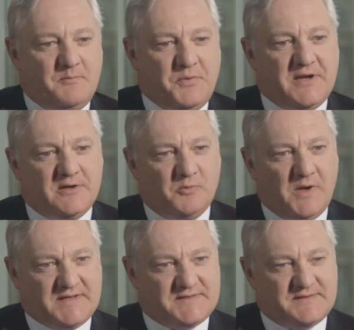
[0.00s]
Imperial
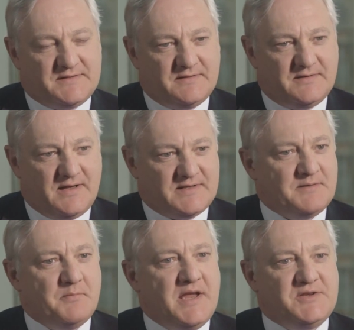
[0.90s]
West
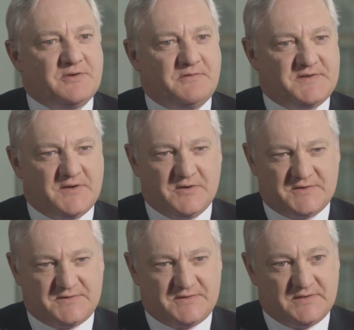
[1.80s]
as a major
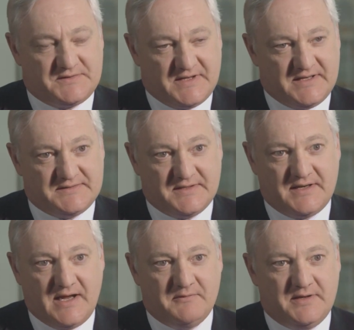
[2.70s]
research centre
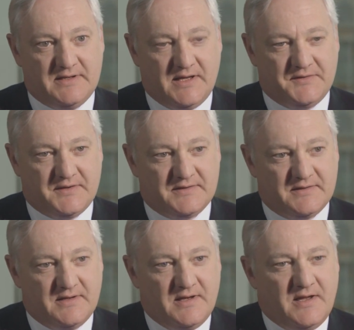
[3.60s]
now in London,
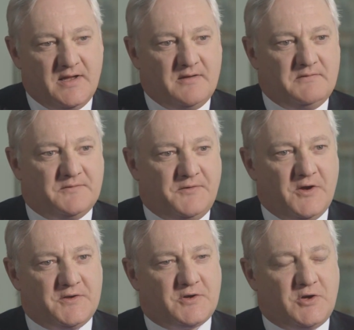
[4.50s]
will
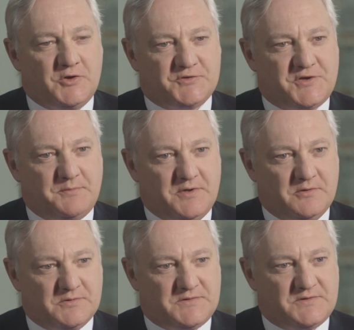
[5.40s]
further
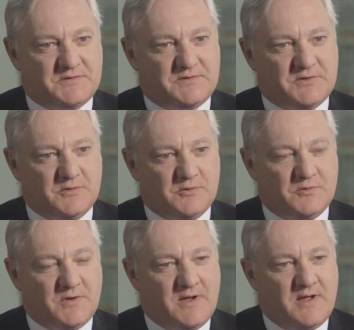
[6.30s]
contribute
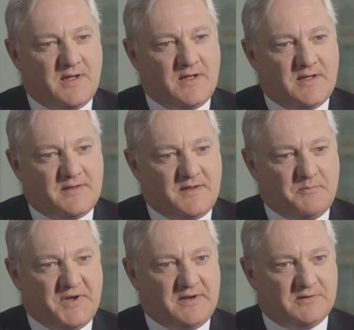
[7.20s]
to the
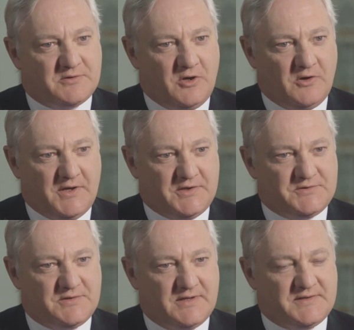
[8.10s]
Imperial
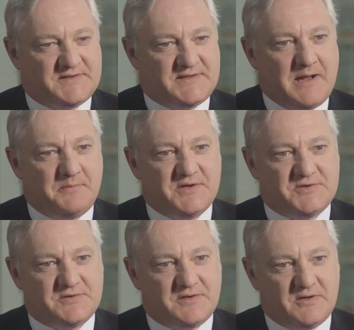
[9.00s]
College and
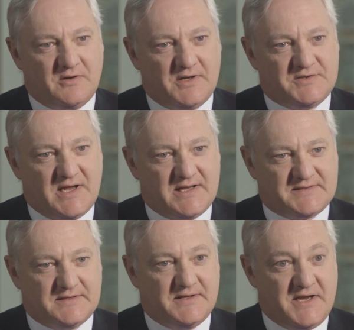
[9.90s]
establish the college
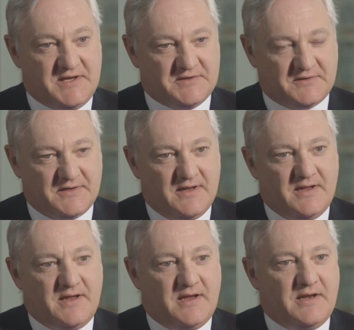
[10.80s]
as a leader
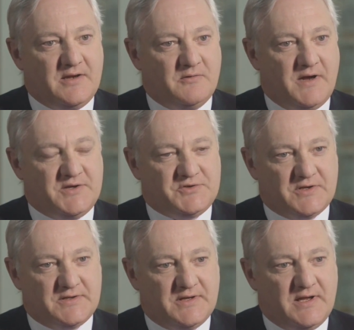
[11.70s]
in
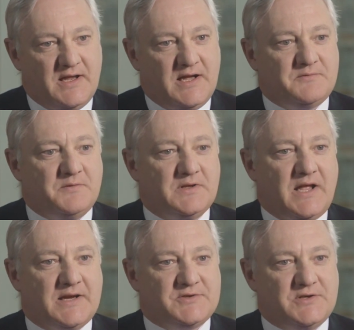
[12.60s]
innovation and
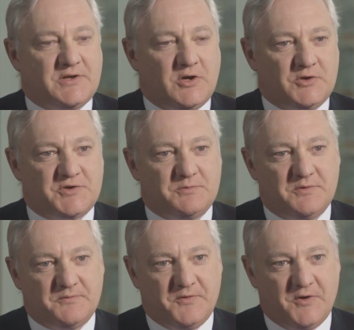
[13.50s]
will actually contribute